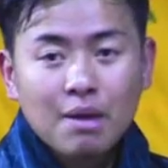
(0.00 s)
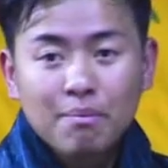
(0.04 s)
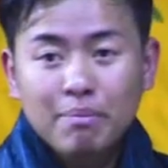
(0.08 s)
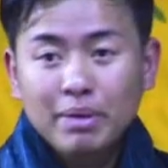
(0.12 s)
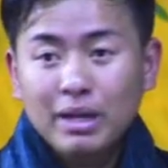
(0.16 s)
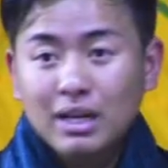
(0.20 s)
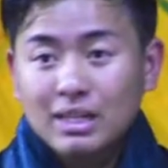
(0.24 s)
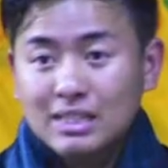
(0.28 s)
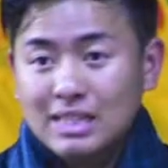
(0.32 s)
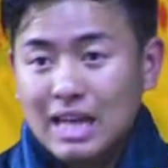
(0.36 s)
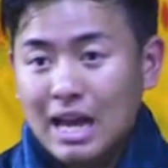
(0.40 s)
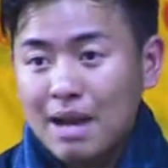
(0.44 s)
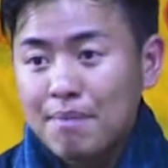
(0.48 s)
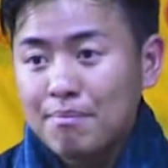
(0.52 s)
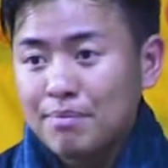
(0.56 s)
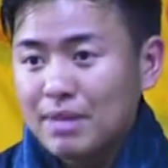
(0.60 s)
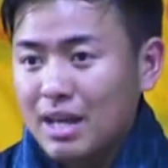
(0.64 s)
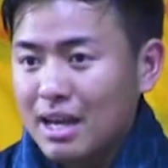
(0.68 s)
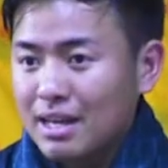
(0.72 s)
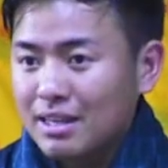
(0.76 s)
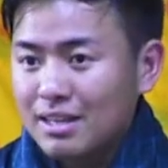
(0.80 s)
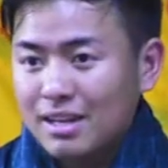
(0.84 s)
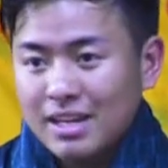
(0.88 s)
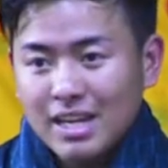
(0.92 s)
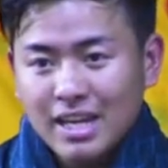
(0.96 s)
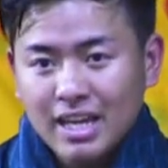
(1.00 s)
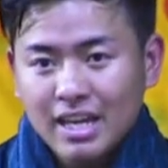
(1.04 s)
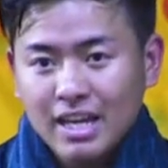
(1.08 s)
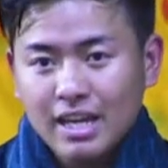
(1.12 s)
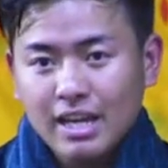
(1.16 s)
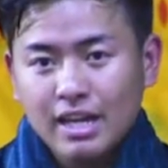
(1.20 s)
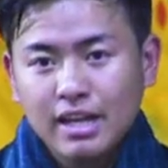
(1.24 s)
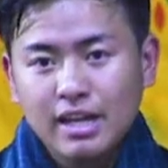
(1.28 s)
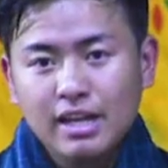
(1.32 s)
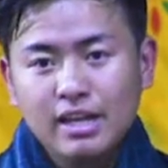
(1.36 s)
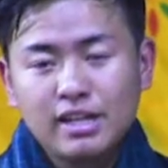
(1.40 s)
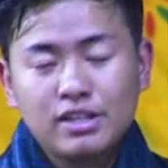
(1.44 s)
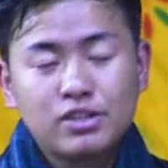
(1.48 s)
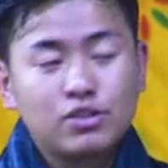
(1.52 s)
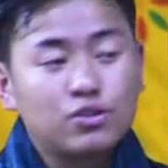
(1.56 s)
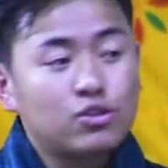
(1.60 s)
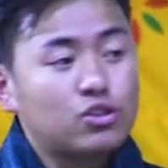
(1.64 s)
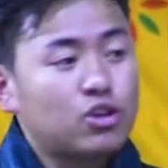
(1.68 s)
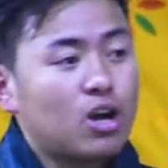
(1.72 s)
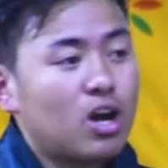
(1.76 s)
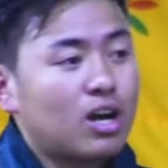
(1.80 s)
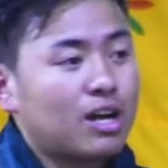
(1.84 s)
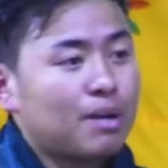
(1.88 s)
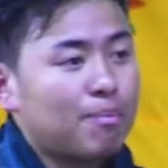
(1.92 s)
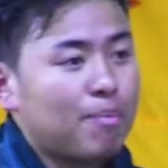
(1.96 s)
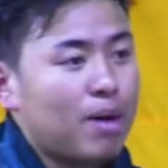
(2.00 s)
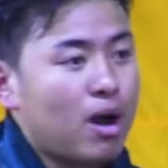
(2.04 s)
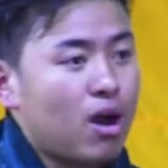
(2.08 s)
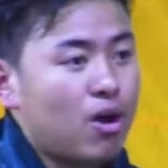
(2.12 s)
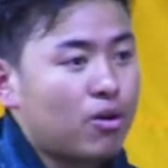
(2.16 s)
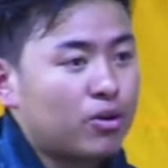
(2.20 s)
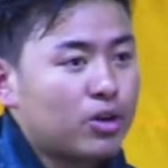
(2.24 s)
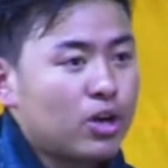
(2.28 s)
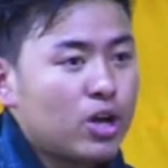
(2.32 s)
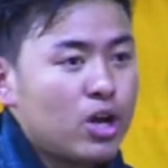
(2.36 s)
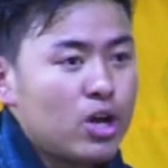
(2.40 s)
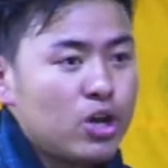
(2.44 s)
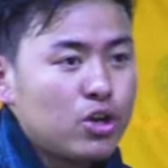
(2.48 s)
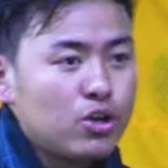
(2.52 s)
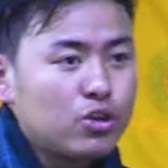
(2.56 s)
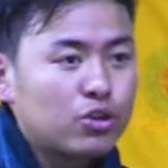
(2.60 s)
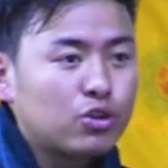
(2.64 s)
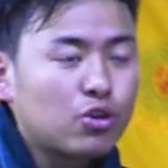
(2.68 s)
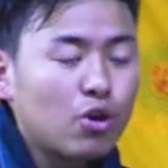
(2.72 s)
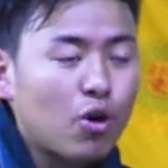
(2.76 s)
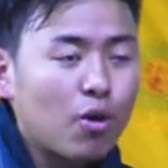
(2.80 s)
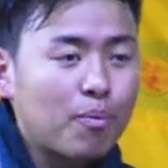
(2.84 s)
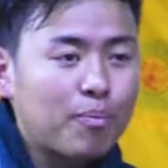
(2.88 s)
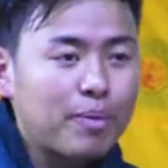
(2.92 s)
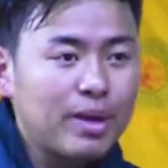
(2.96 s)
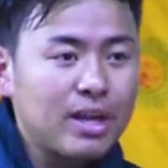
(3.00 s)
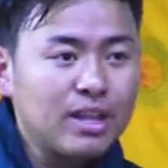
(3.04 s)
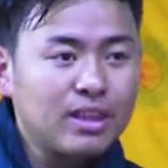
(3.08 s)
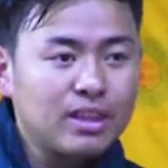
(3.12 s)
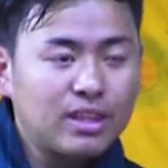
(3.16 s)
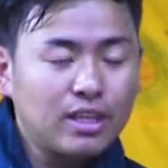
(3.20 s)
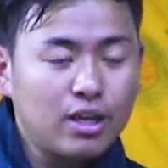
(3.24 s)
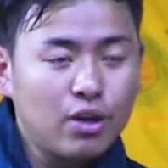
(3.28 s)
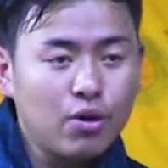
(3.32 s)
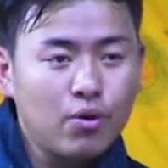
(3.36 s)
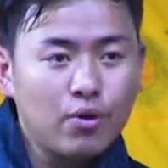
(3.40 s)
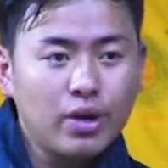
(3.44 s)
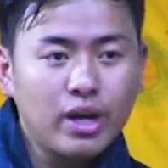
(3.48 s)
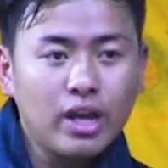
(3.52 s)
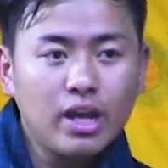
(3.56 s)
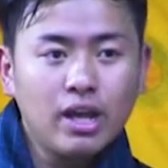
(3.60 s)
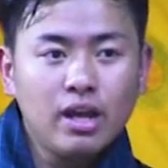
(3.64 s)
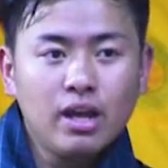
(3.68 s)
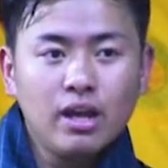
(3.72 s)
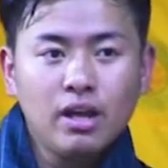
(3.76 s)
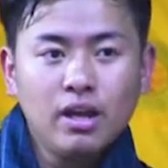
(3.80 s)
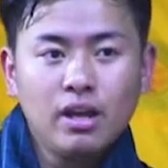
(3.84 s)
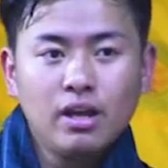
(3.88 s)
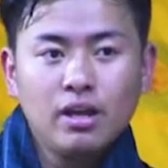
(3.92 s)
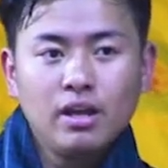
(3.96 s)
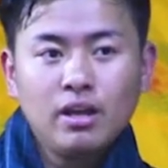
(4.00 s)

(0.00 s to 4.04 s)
Because I'm neither here to talk about utopian theory,